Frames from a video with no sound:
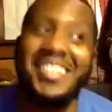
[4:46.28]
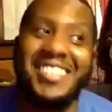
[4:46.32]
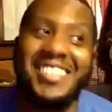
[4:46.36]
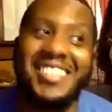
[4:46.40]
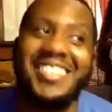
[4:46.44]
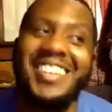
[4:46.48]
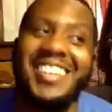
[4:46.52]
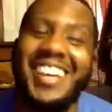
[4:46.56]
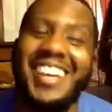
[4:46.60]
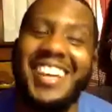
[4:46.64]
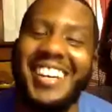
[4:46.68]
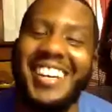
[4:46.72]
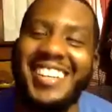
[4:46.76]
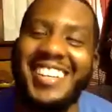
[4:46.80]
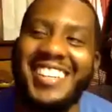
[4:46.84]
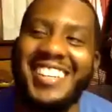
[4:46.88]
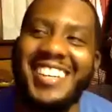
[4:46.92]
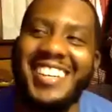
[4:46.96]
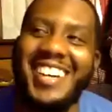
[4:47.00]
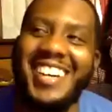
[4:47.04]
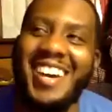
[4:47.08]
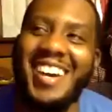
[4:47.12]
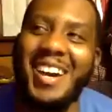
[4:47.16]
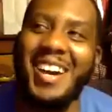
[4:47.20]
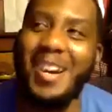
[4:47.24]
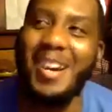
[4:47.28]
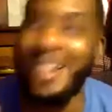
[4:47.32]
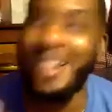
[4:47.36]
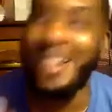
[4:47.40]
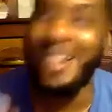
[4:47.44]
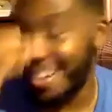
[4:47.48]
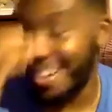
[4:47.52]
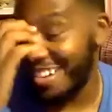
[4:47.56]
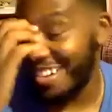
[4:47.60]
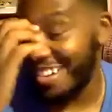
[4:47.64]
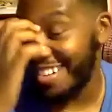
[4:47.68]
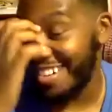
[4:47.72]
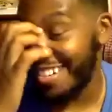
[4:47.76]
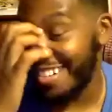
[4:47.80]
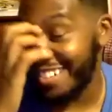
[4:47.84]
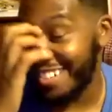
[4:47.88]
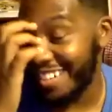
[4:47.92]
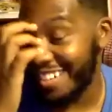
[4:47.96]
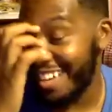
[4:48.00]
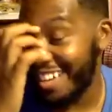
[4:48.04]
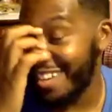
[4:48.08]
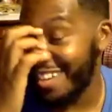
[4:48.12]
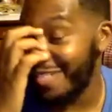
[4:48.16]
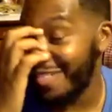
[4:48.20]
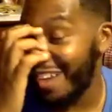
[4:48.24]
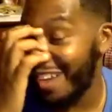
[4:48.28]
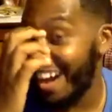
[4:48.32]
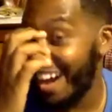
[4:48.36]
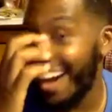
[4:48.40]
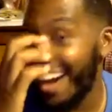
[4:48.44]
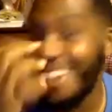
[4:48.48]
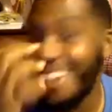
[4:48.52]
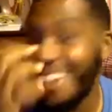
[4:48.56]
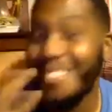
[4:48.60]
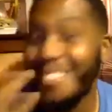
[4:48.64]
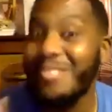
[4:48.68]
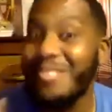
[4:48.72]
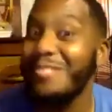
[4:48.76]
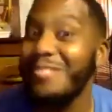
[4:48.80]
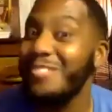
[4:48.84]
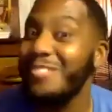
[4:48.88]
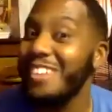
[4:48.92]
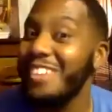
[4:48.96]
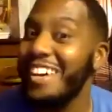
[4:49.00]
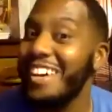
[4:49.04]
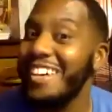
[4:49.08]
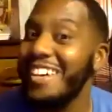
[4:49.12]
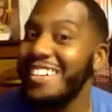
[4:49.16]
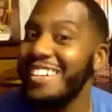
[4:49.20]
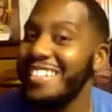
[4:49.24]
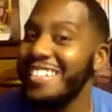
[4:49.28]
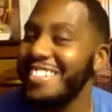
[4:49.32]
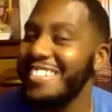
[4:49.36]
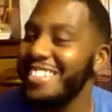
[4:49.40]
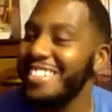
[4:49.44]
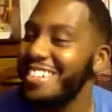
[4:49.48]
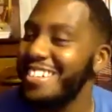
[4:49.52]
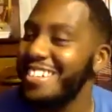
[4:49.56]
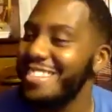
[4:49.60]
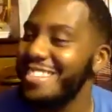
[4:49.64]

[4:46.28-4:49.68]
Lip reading: to like got in my high school days, cause I